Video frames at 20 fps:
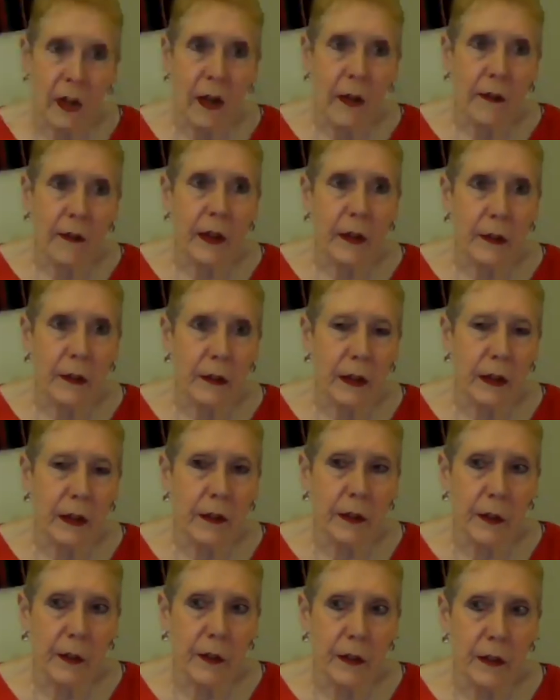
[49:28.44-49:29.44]
There, there
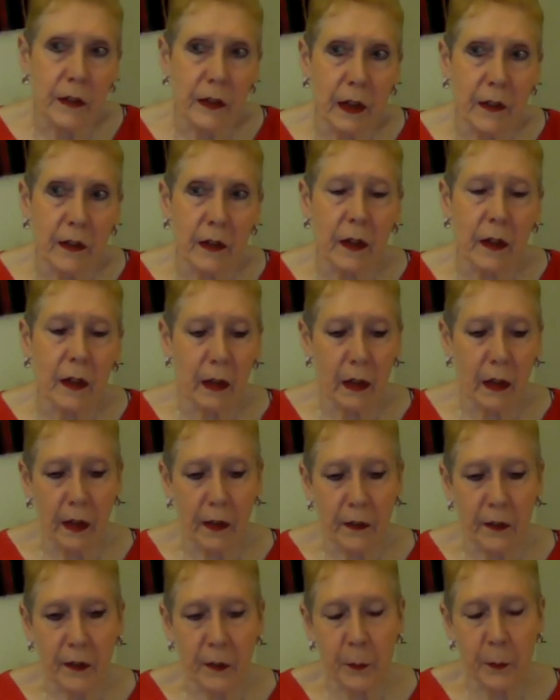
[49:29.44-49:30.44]
is another
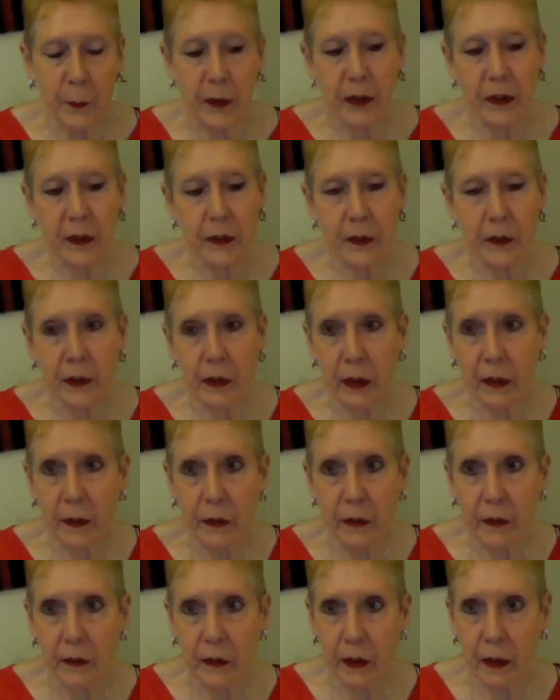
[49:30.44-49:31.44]
aspect,
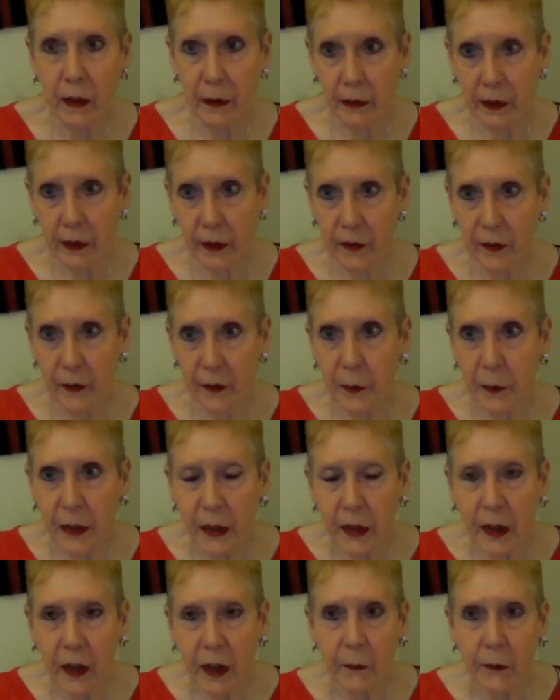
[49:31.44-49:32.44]
and that's
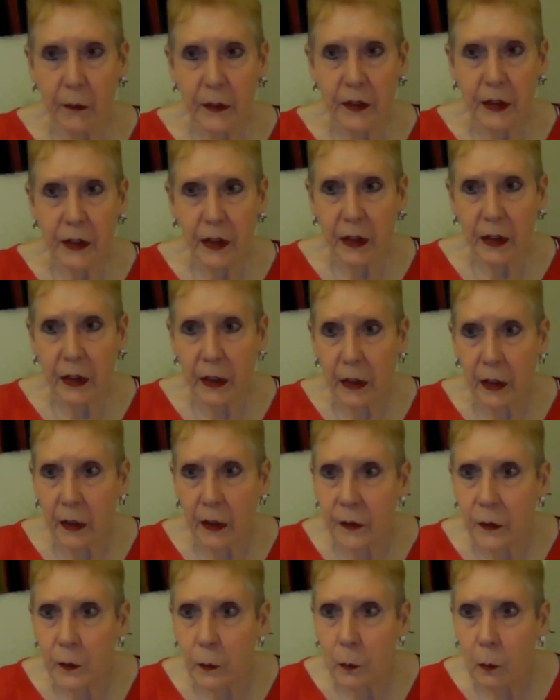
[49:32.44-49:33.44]
been covered here
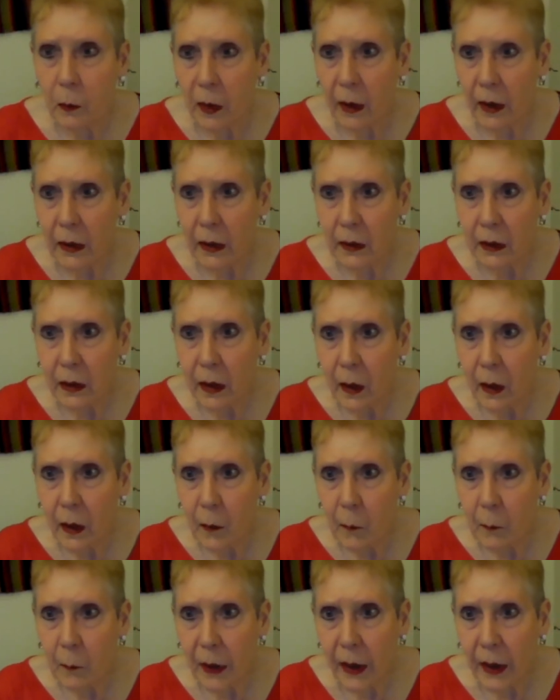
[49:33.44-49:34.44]
as well
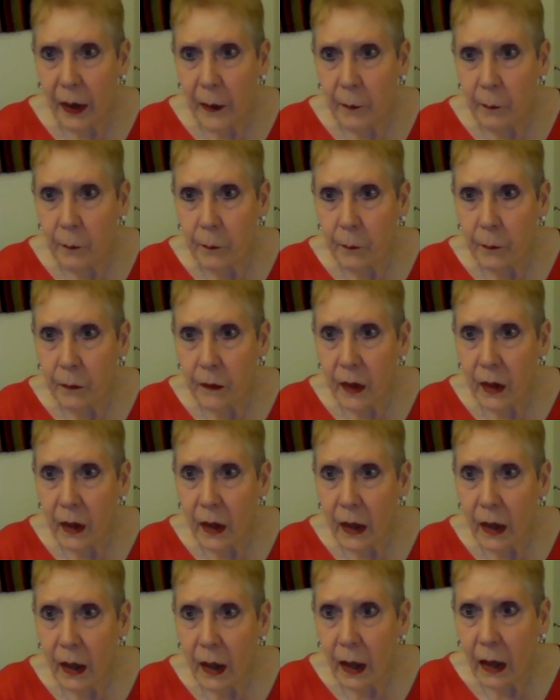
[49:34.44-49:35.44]
by
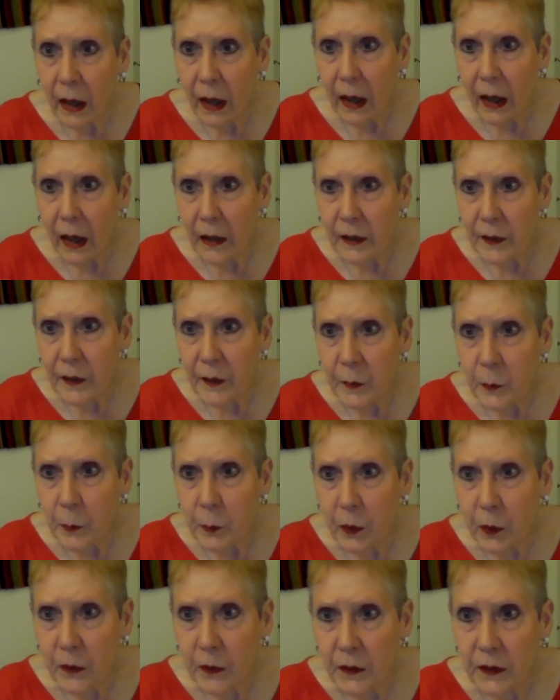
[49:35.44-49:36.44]
Alice
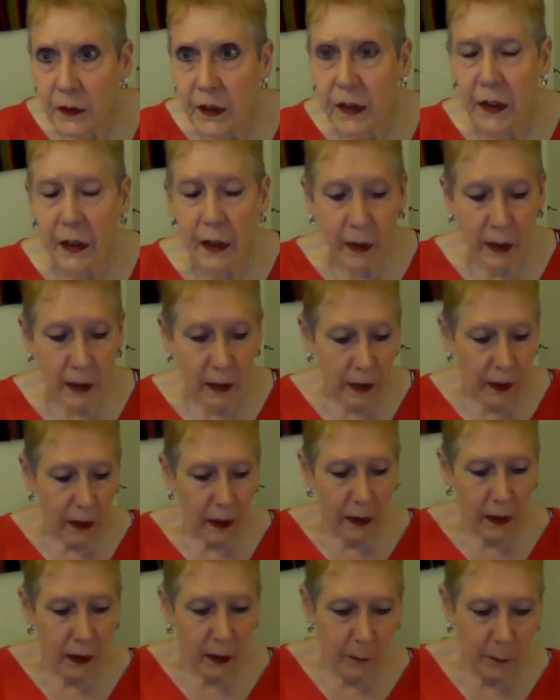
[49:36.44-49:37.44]
Bondi.
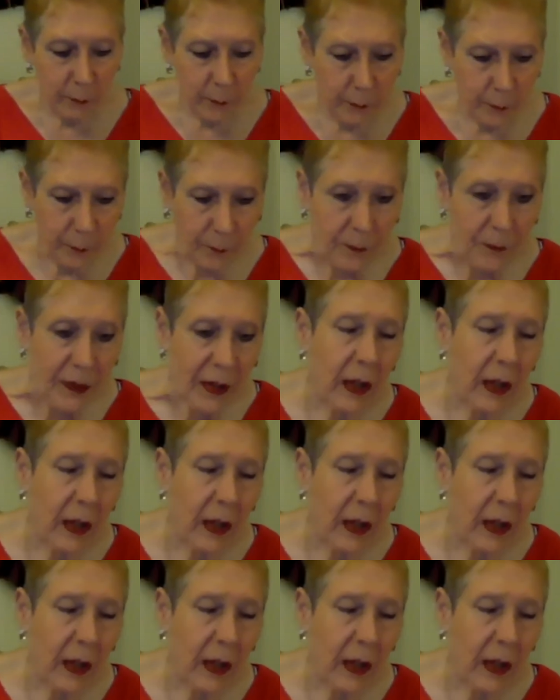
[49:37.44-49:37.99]
Um,